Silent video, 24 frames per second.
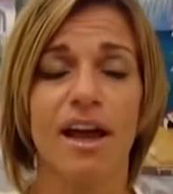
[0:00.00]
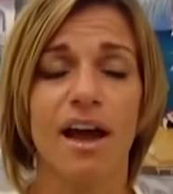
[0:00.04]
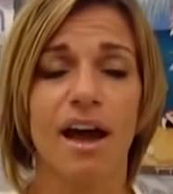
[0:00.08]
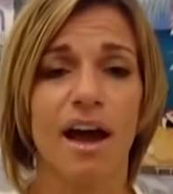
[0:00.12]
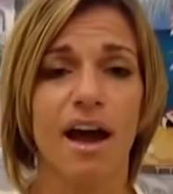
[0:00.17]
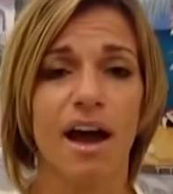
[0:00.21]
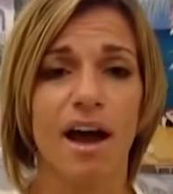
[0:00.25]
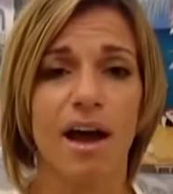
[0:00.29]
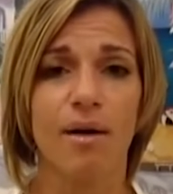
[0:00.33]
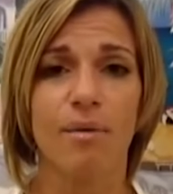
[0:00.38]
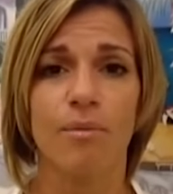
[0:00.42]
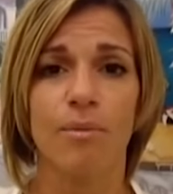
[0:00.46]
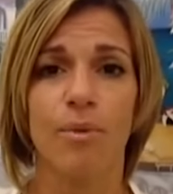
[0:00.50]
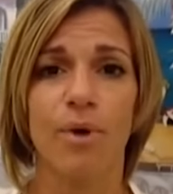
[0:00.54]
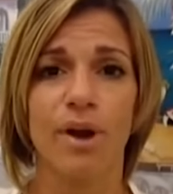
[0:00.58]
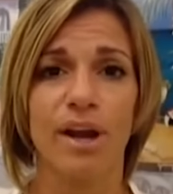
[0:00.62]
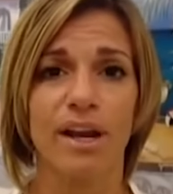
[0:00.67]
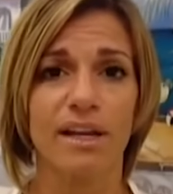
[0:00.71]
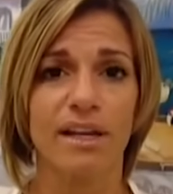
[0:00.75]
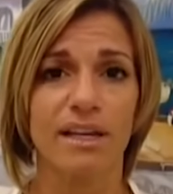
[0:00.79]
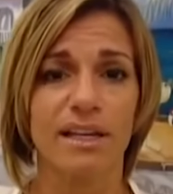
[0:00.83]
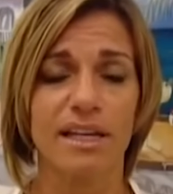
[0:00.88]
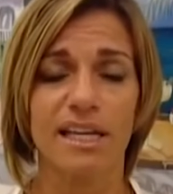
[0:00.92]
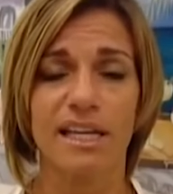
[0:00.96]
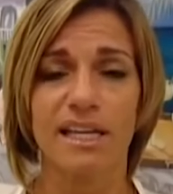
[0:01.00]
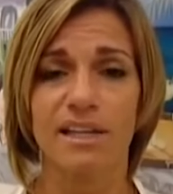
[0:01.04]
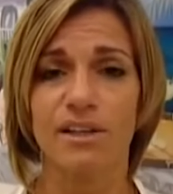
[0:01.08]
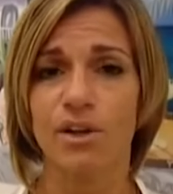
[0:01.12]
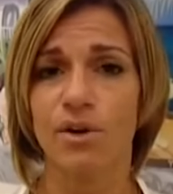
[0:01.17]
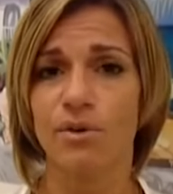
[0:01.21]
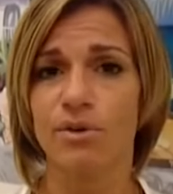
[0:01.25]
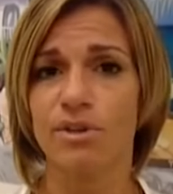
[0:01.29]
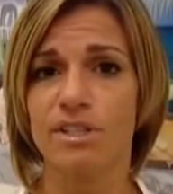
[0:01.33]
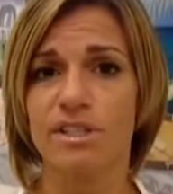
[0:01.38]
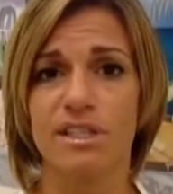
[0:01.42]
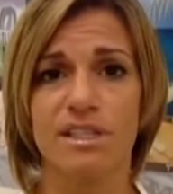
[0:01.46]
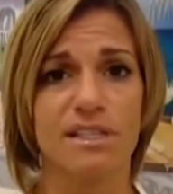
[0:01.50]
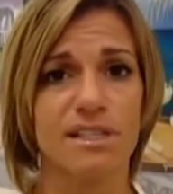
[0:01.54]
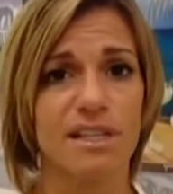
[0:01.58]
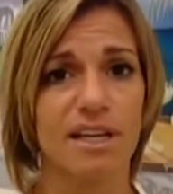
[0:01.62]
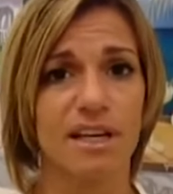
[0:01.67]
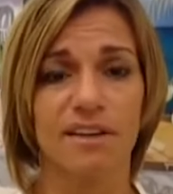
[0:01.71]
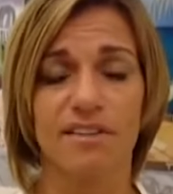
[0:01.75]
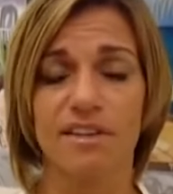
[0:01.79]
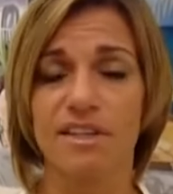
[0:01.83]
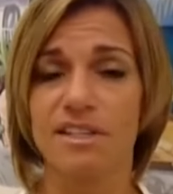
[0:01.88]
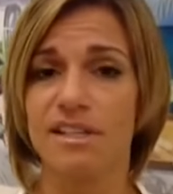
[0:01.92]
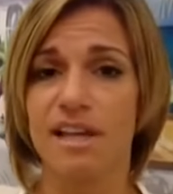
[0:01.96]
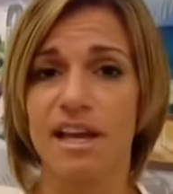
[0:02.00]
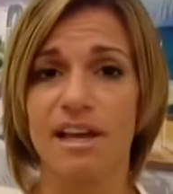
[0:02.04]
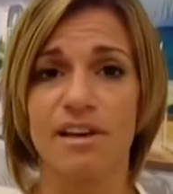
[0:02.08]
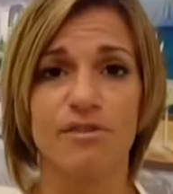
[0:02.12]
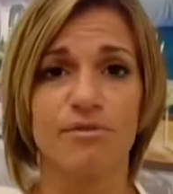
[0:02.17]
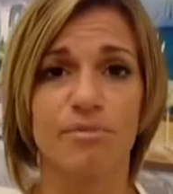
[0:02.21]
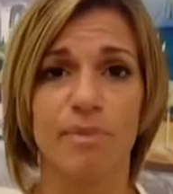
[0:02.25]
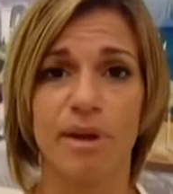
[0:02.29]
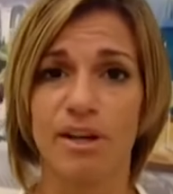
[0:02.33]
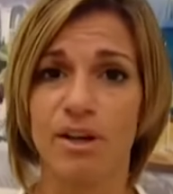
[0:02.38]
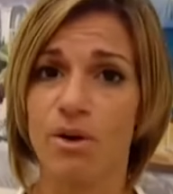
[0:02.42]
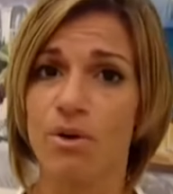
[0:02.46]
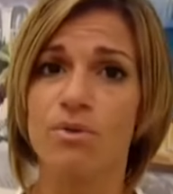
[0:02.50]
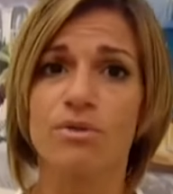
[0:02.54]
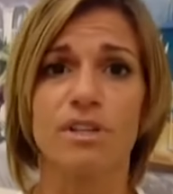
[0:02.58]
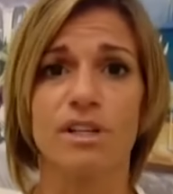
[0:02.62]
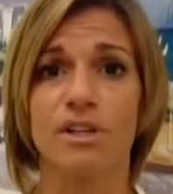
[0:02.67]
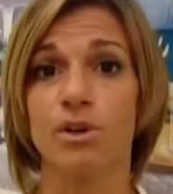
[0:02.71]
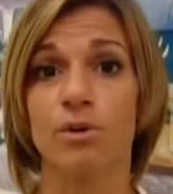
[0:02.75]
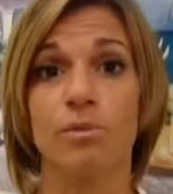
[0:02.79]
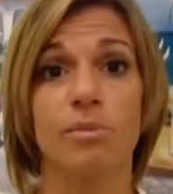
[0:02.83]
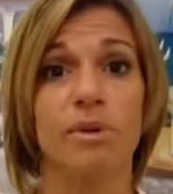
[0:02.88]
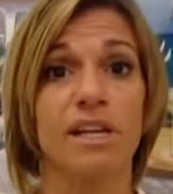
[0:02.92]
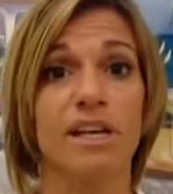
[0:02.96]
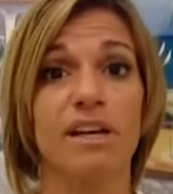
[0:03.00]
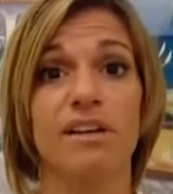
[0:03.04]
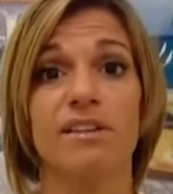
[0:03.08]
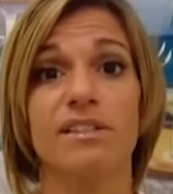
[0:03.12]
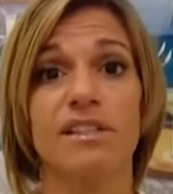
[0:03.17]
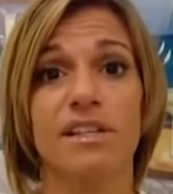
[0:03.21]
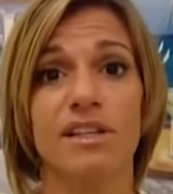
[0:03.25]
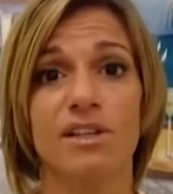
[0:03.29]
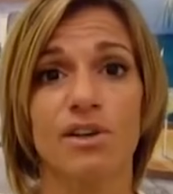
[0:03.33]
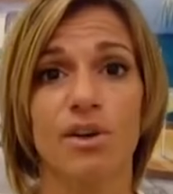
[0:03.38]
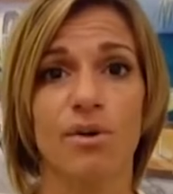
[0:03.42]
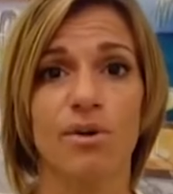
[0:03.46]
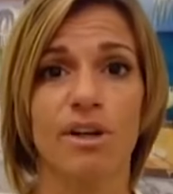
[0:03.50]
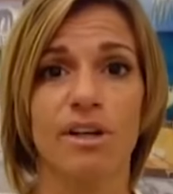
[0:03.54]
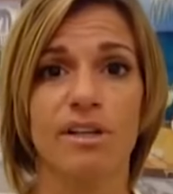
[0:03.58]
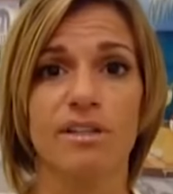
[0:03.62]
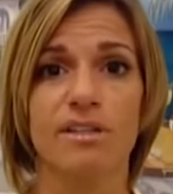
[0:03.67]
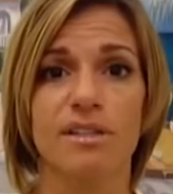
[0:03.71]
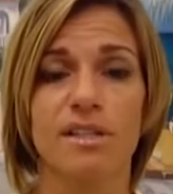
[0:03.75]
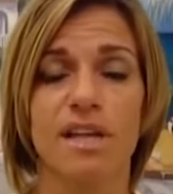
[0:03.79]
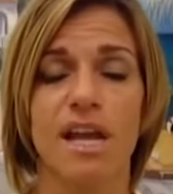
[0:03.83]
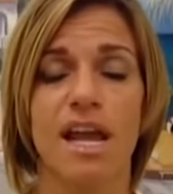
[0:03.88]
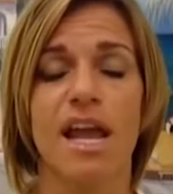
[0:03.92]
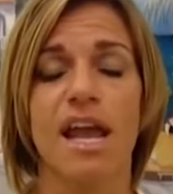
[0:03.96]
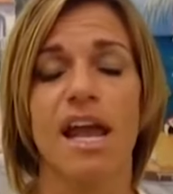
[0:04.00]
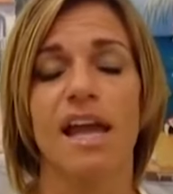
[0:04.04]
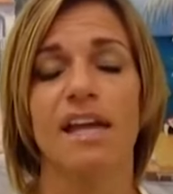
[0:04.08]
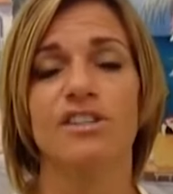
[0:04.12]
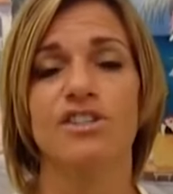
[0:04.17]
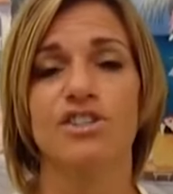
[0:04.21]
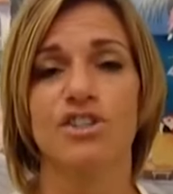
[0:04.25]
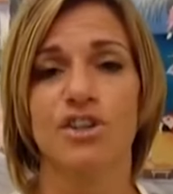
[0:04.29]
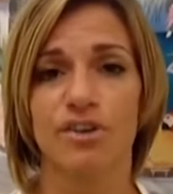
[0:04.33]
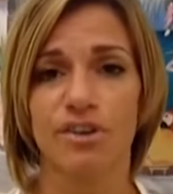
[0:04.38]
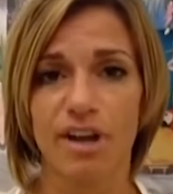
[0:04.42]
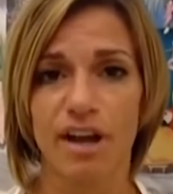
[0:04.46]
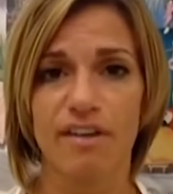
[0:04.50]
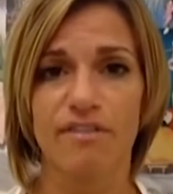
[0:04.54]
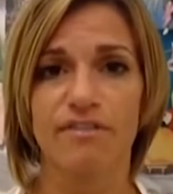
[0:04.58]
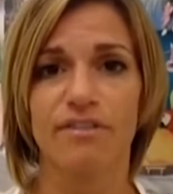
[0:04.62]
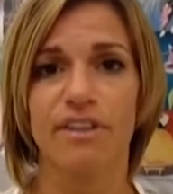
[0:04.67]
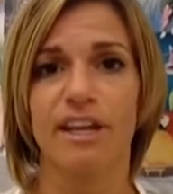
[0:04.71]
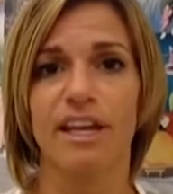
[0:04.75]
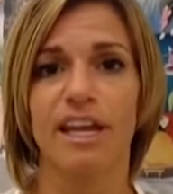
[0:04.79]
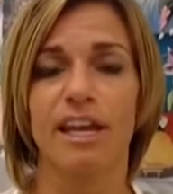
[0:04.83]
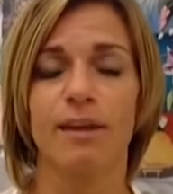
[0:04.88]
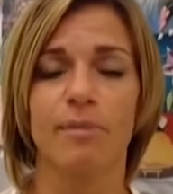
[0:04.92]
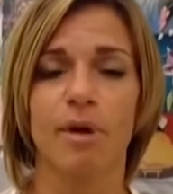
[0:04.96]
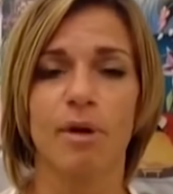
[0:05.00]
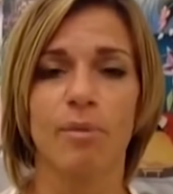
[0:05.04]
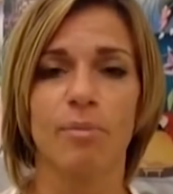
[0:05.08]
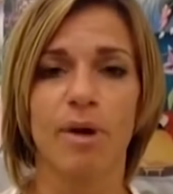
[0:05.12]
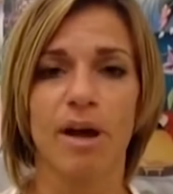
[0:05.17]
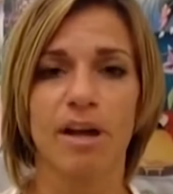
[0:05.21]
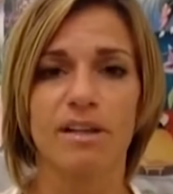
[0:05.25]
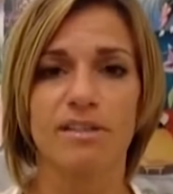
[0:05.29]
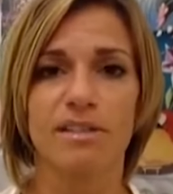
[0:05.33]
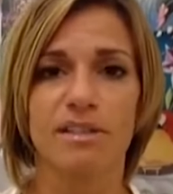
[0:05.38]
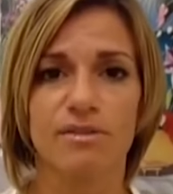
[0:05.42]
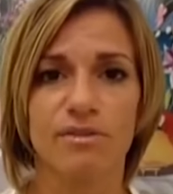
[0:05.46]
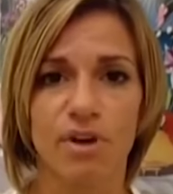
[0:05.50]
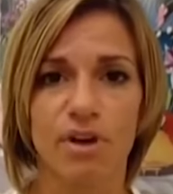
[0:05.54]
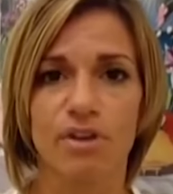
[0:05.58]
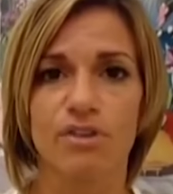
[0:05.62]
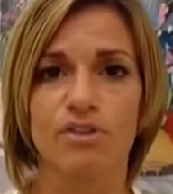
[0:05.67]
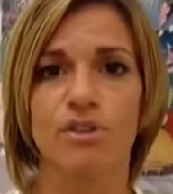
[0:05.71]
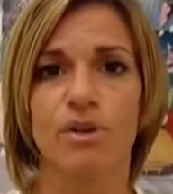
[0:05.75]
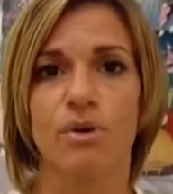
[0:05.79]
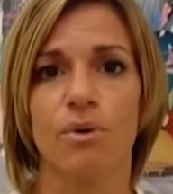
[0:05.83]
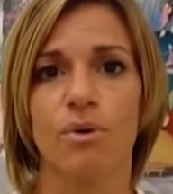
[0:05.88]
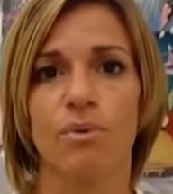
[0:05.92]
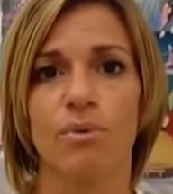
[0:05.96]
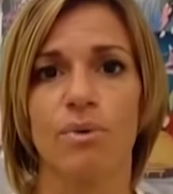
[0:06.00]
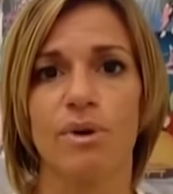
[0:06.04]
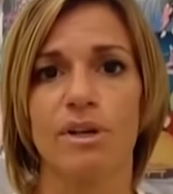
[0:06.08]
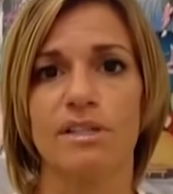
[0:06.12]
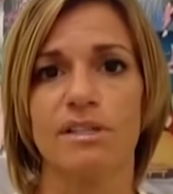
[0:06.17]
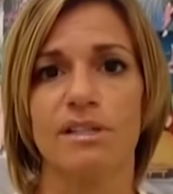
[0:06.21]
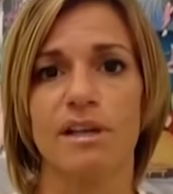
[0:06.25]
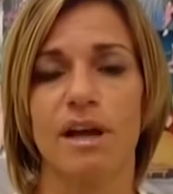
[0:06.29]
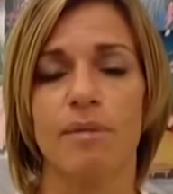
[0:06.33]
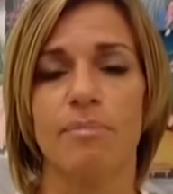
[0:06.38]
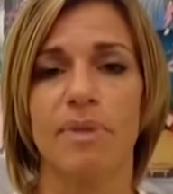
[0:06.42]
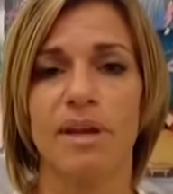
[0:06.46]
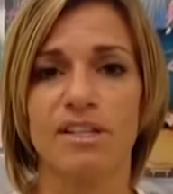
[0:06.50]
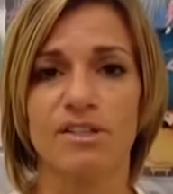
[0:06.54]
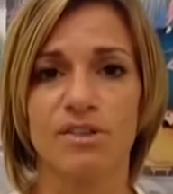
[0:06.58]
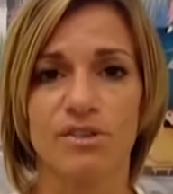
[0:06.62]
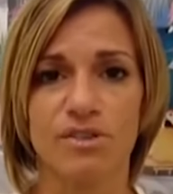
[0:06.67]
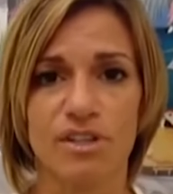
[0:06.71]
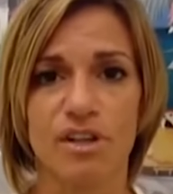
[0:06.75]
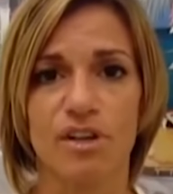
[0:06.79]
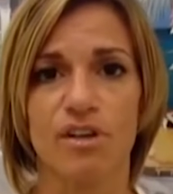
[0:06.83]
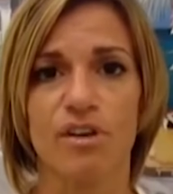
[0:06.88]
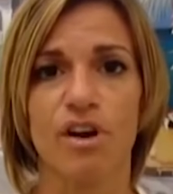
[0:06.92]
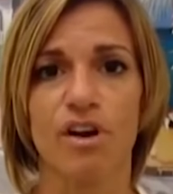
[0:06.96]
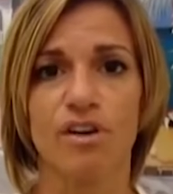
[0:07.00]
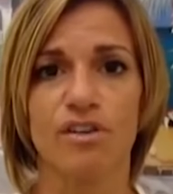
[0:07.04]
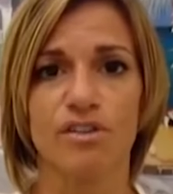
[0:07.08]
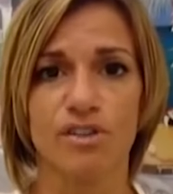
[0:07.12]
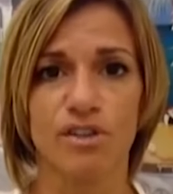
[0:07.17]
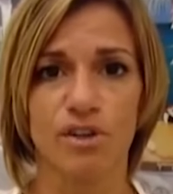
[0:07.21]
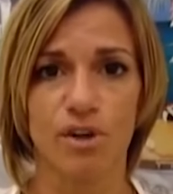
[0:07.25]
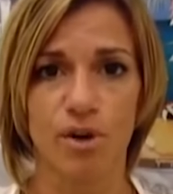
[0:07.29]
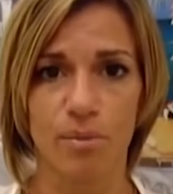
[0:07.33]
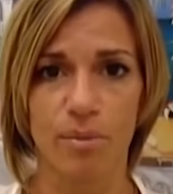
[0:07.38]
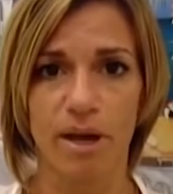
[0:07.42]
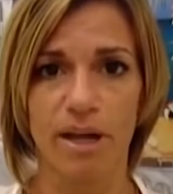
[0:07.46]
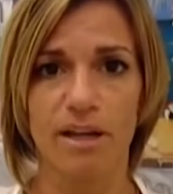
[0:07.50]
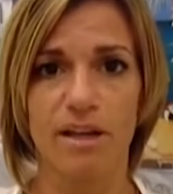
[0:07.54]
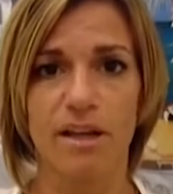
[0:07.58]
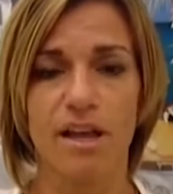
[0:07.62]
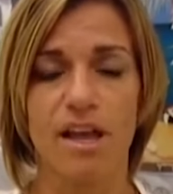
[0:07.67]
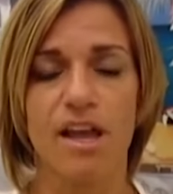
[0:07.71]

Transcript: um, when he noticed this thing on the side of my nose that nobody else had noticed. Sure enough, that came out positive also was uh, basal cell carcinoma.